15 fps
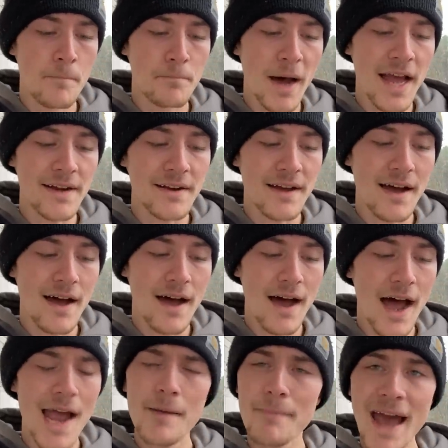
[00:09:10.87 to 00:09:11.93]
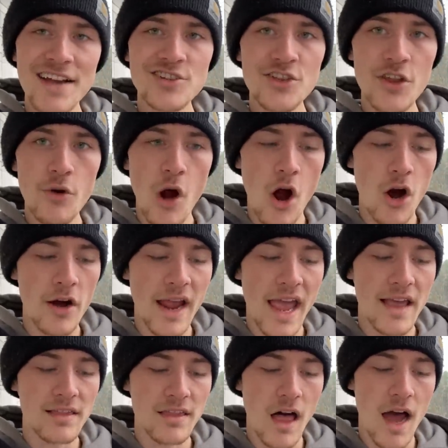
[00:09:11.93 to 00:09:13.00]
But I imagine there are
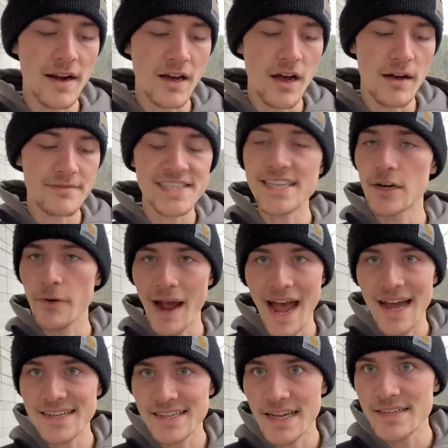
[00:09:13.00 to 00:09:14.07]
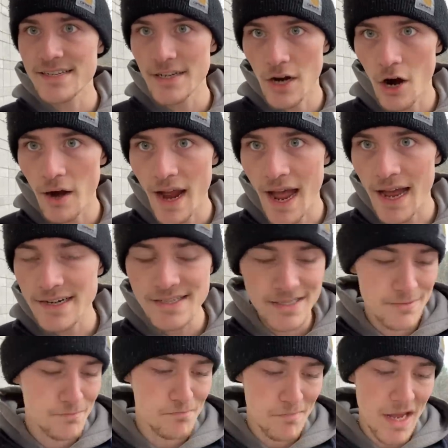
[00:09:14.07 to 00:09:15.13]
a lot of cigarette ads and cigar
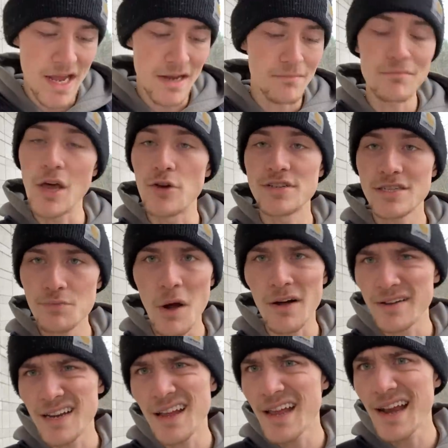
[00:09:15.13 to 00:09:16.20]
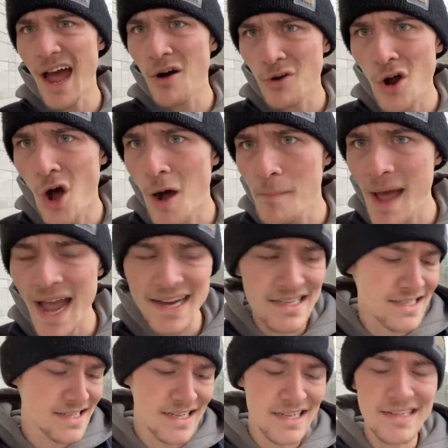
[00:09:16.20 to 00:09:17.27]
ads in those as well, in alcohol
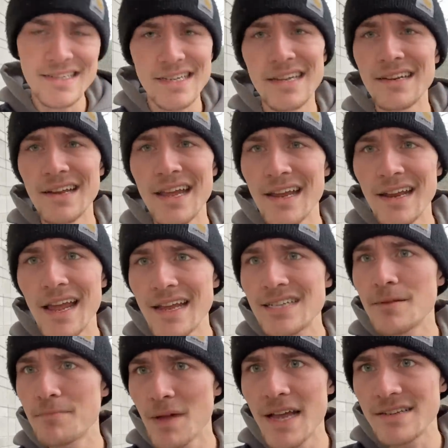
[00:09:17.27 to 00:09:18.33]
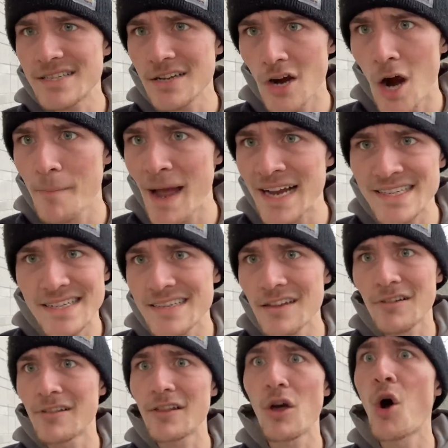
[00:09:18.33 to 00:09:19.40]
magazines and in cigar magazines.
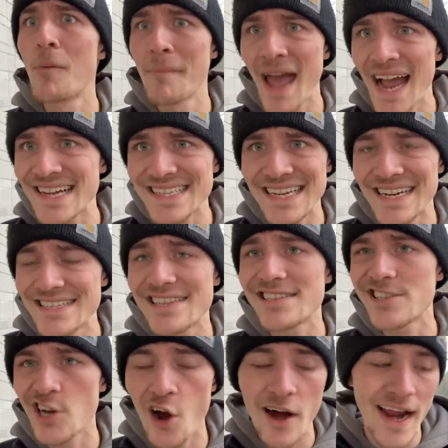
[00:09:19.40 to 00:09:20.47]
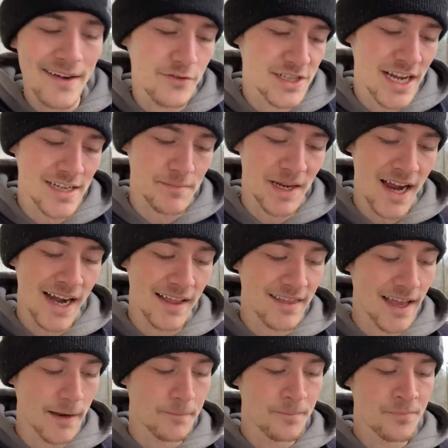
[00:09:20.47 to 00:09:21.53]
Literally the whole magazine is a cigar advertisement kind of
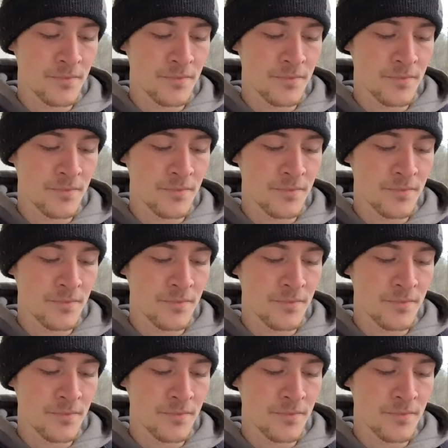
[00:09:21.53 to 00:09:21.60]
thing.